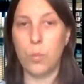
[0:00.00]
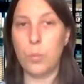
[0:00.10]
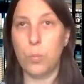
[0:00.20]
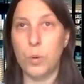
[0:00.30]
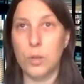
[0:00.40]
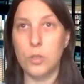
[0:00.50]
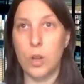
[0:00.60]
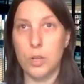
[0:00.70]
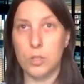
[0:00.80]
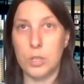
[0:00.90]
We will
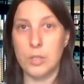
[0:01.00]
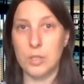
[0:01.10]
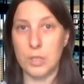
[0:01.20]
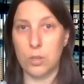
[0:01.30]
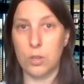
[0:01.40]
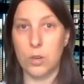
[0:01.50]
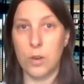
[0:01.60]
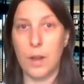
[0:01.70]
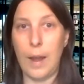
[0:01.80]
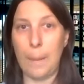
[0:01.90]
not
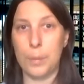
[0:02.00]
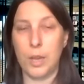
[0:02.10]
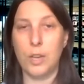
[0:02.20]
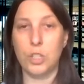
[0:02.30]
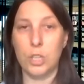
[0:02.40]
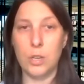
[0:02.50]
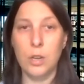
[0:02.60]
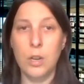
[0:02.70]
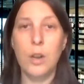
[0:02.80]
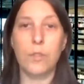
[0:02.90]
consider an
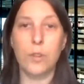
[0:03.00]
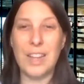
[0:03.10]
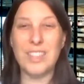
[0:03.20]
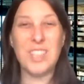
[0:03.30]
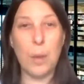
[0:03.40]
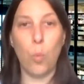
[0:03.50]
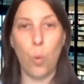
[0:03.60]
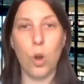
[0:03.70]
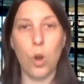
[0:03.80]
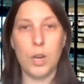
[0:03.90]
application for that same
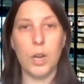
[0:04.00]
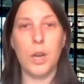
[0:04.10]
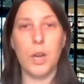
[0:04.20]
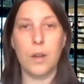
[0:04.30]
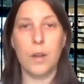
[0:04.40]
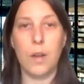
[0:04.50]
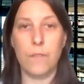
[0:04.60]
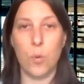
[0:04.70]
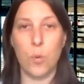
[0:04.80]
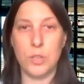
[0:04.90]
work a
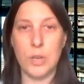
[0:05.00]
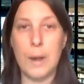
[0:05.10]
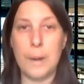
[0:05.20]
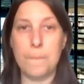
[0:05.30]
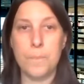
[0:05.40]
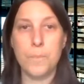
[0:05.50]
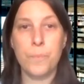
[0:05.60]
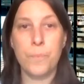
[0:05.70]
4th time.